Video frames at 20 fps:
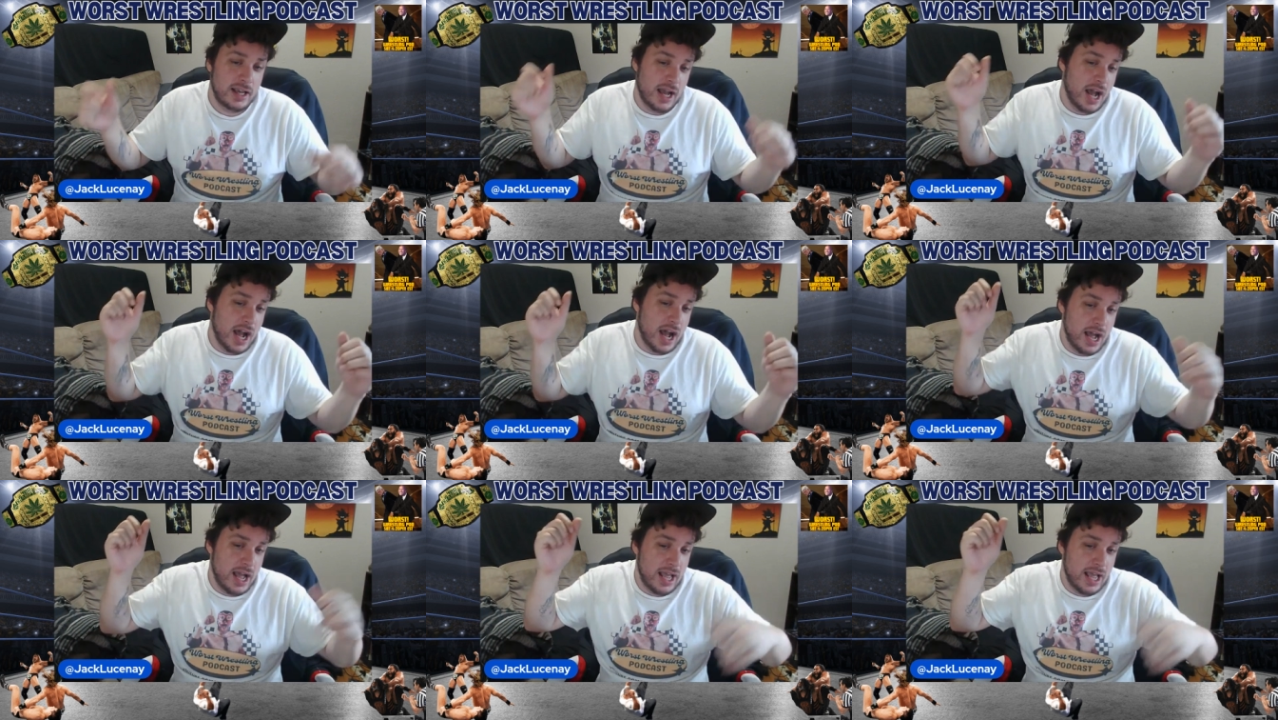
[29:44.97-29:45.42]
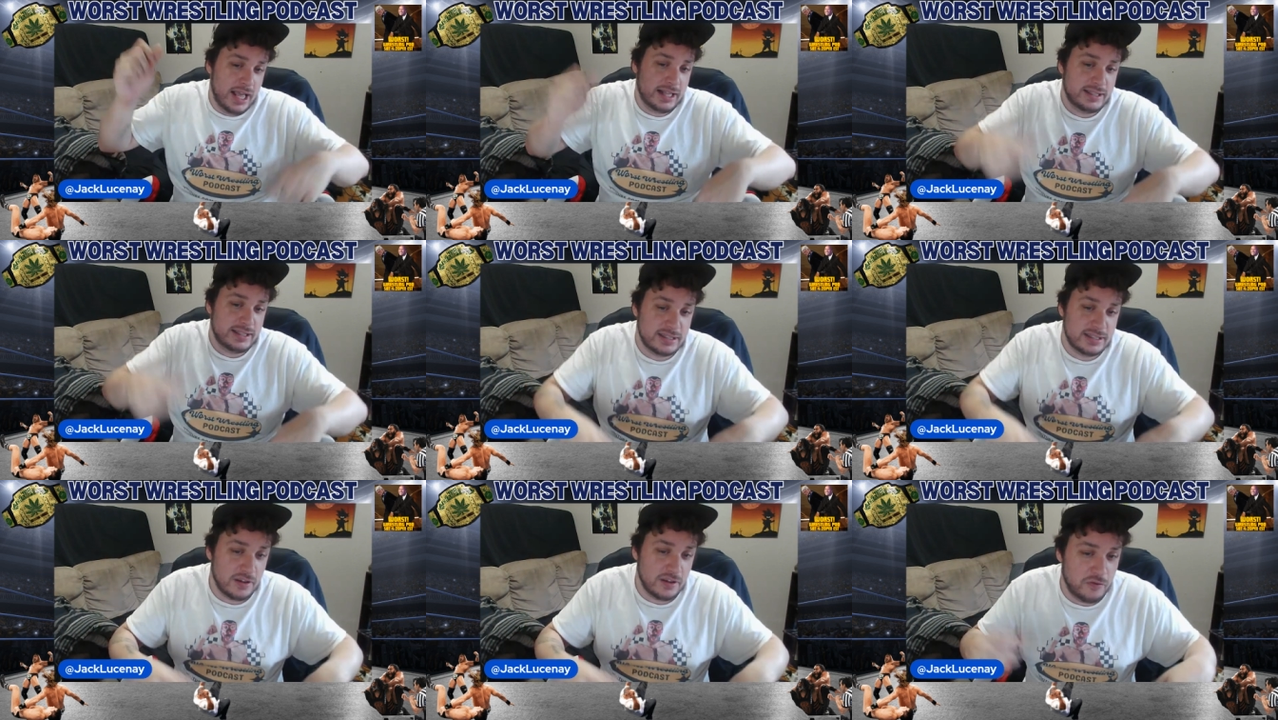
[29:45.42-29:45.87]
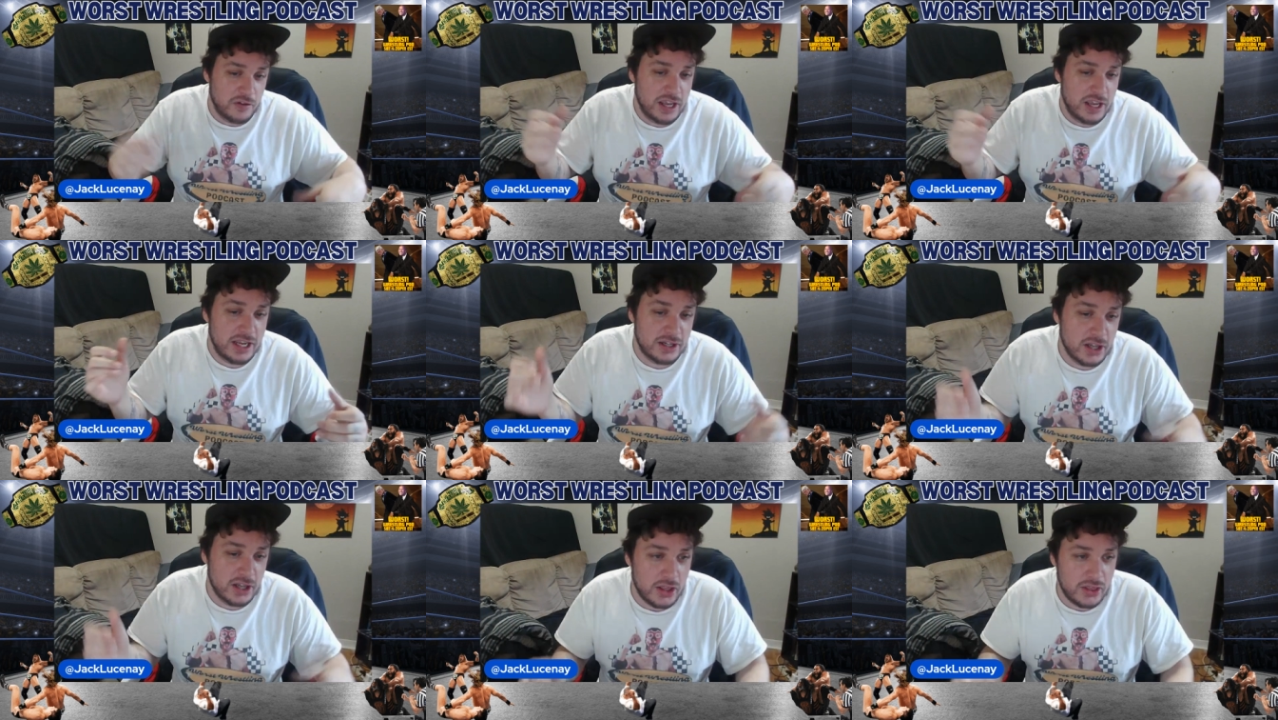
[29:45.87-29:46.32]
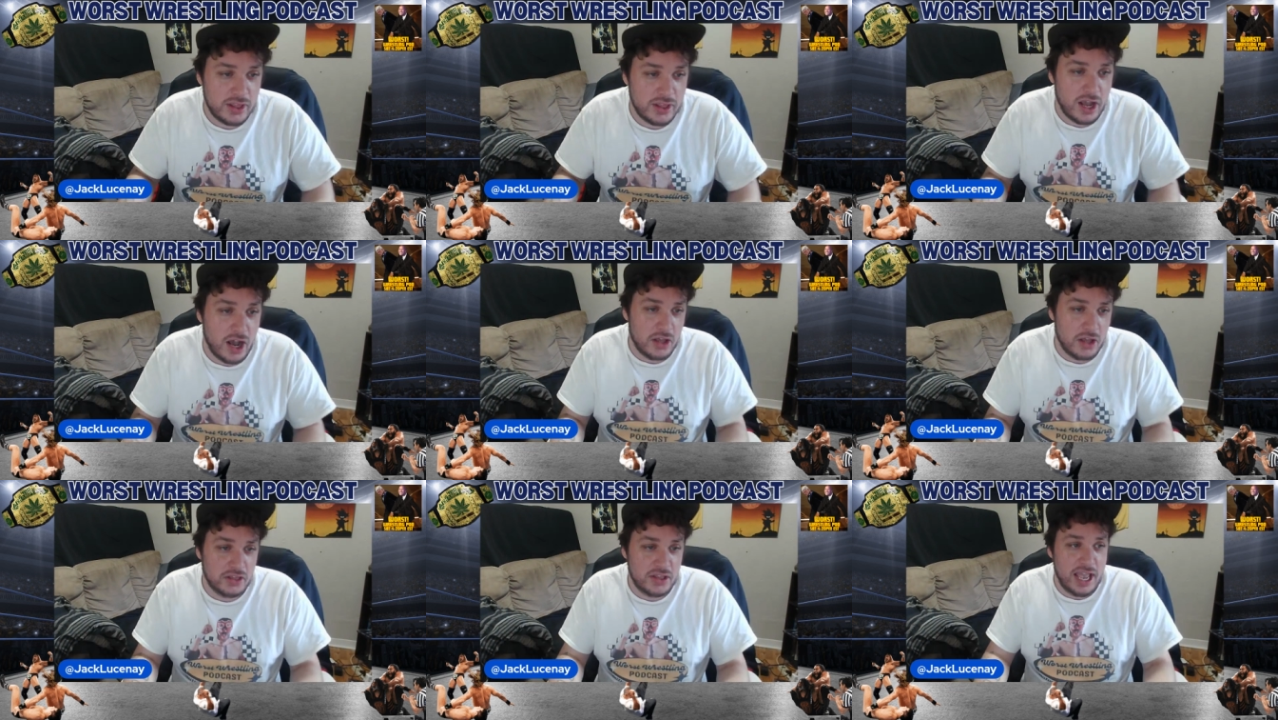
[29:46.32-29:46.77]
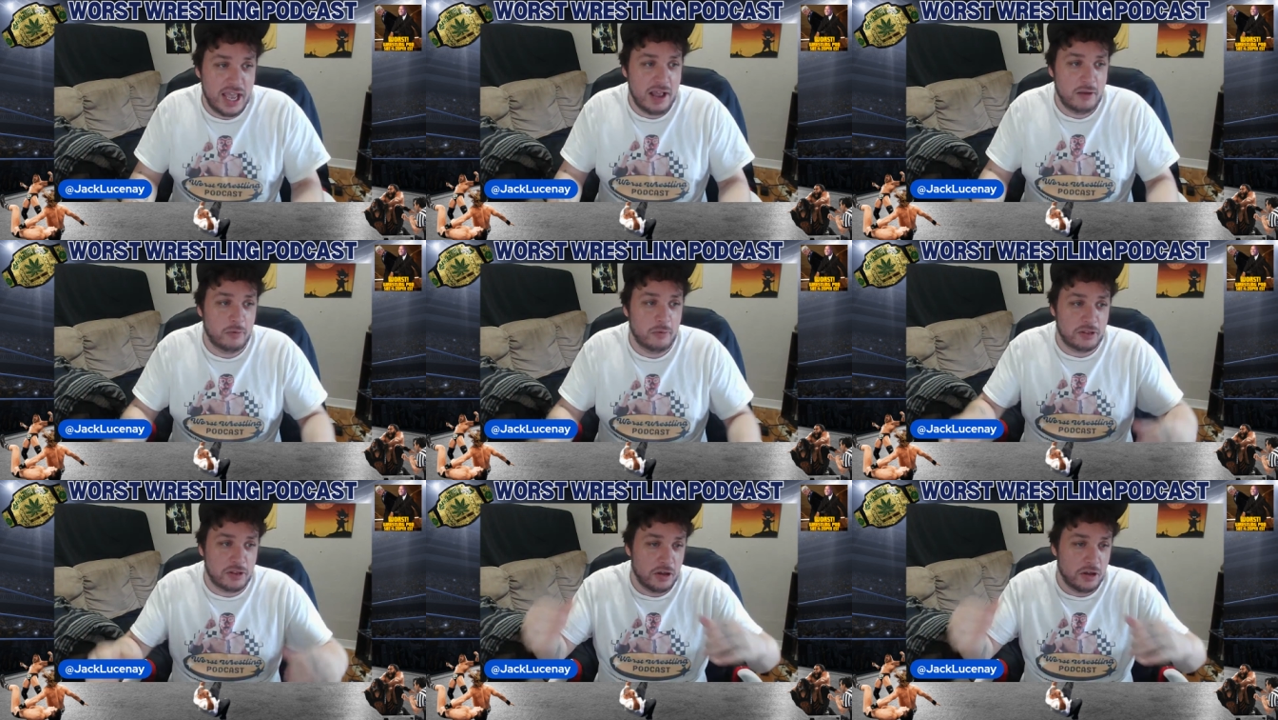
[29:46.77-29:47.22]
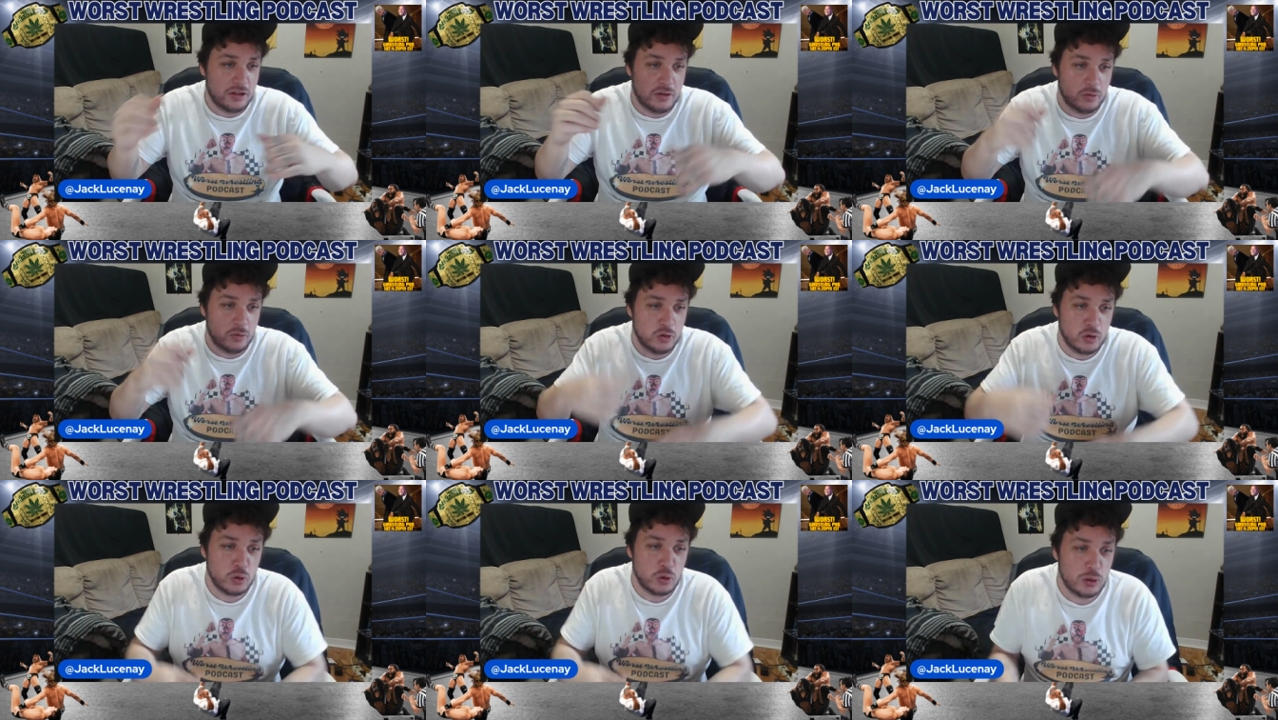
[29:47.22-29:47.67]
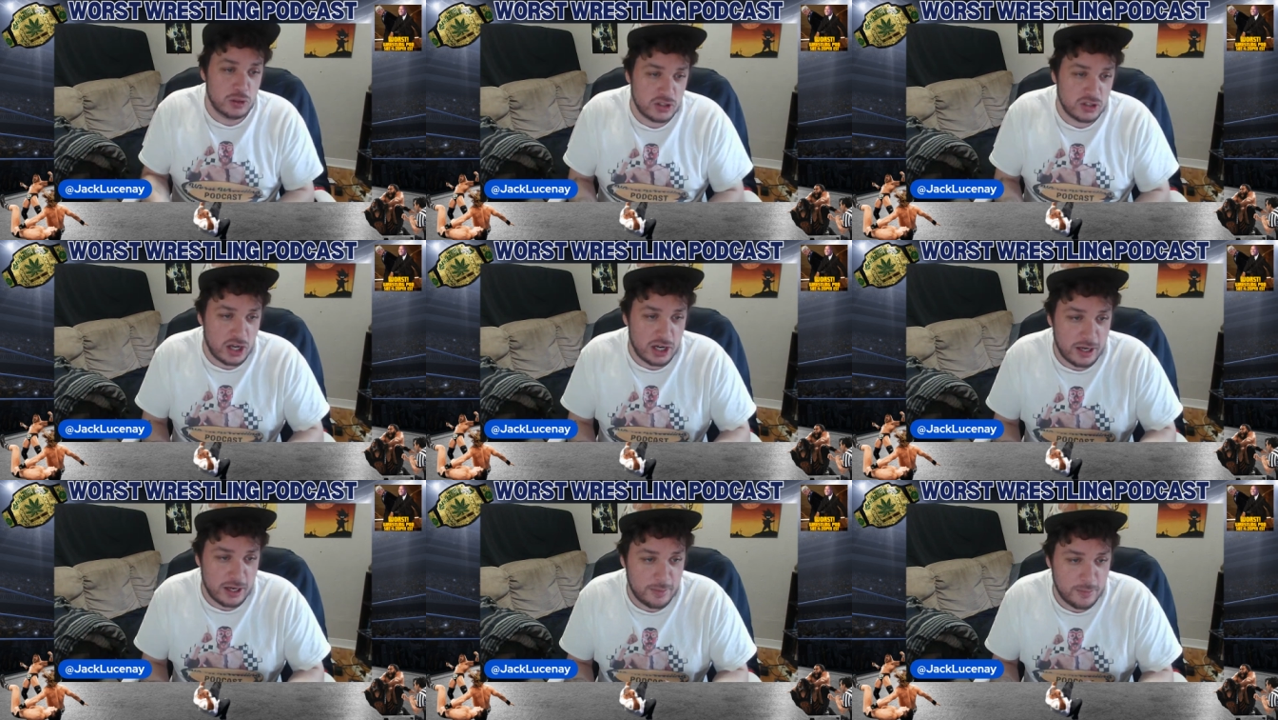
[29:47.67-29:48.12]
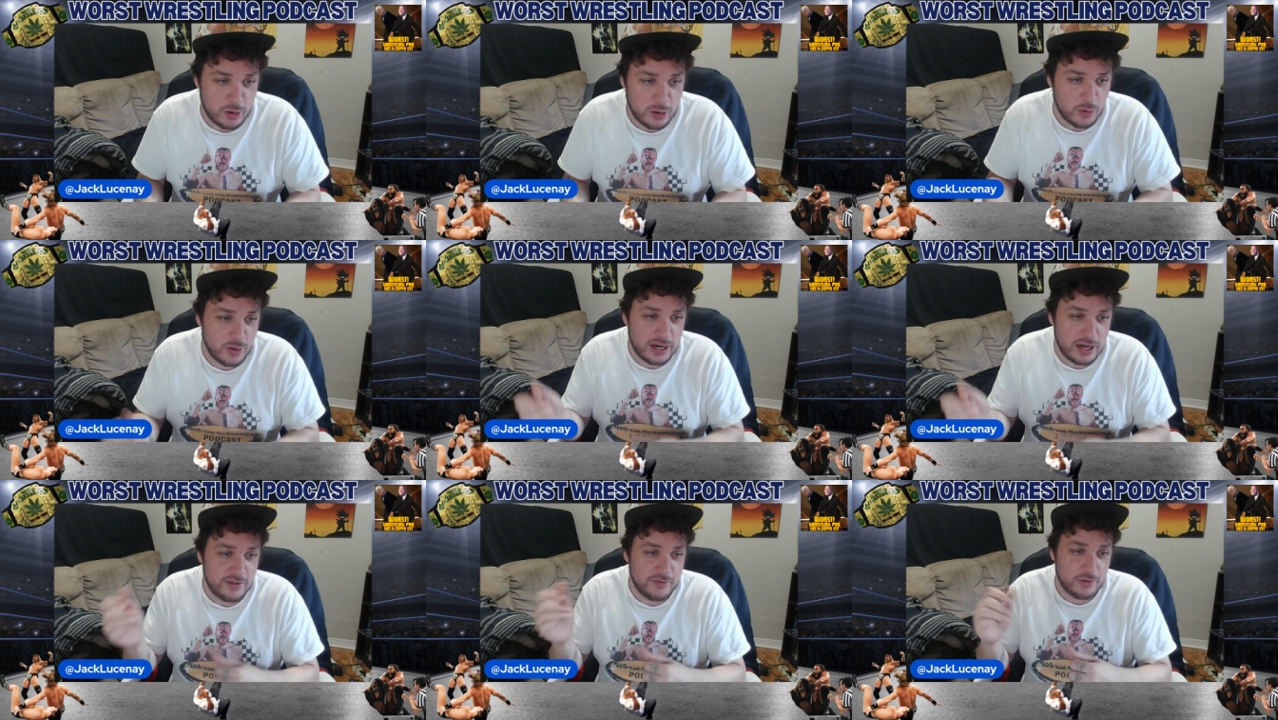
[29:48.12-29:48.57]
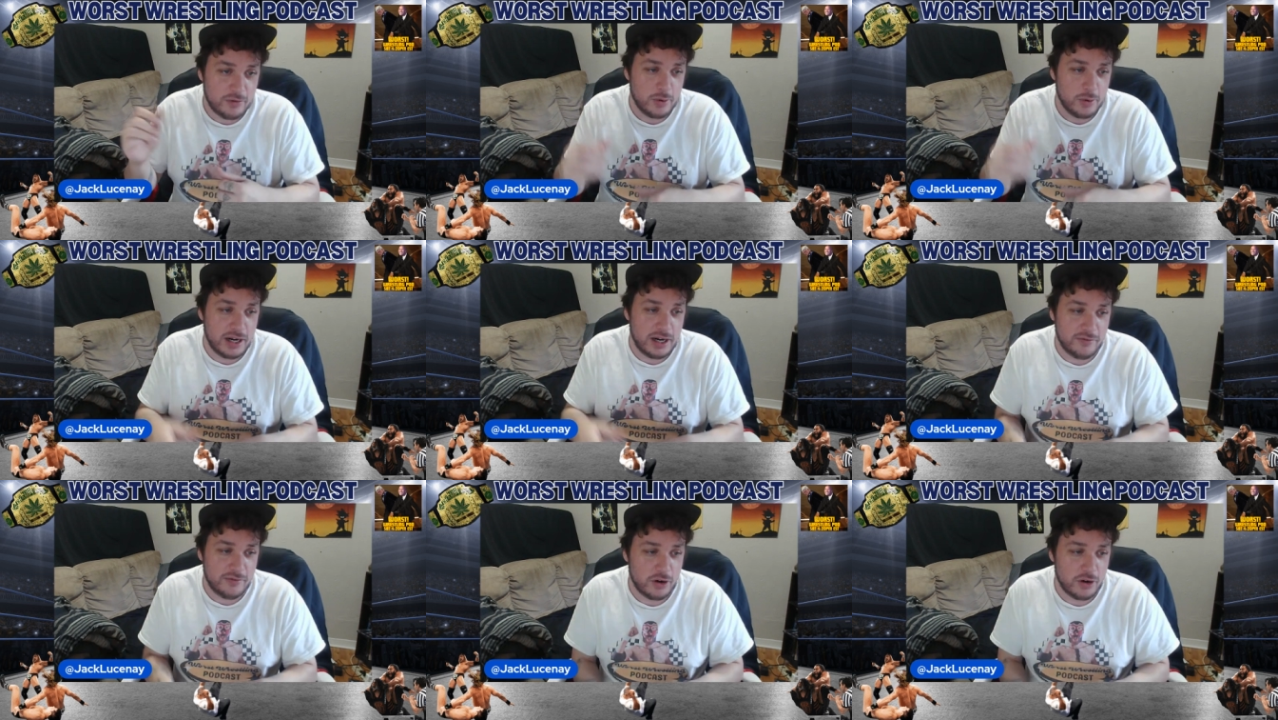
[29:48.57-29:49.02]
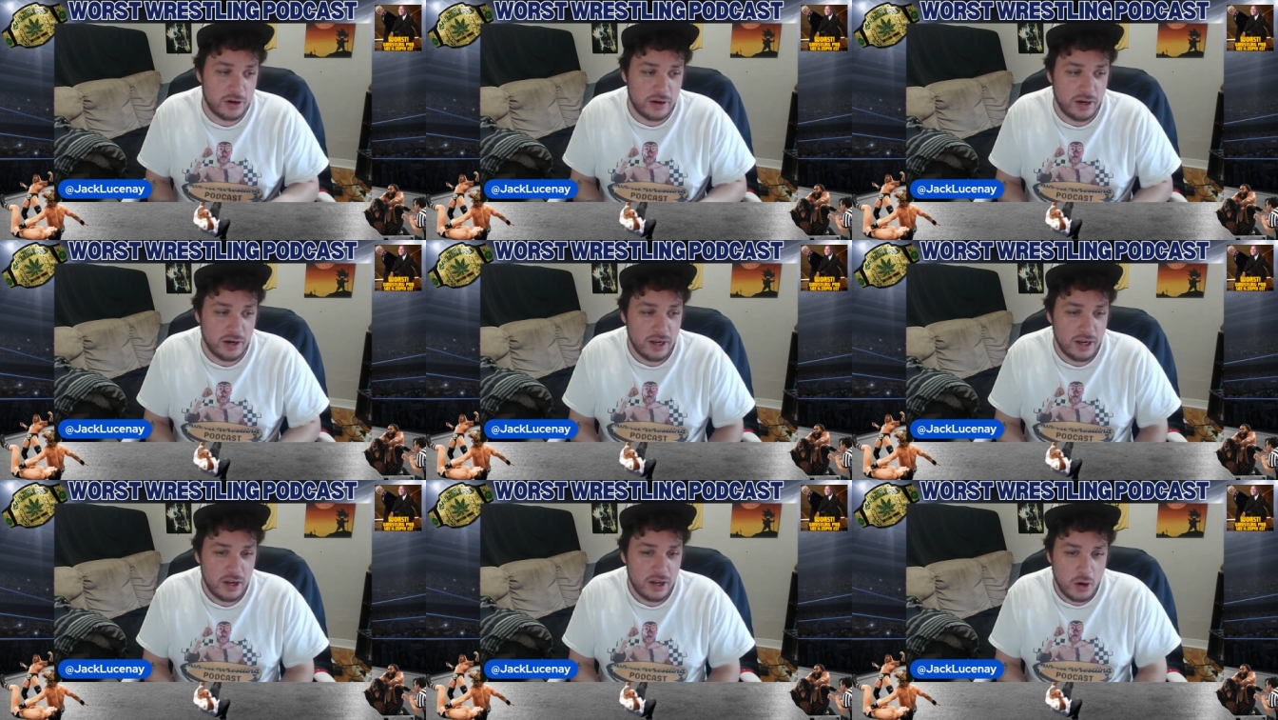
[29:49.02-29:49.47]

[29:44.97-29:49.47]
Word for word: hits the Fiend on the head with all the tools on him or whatever,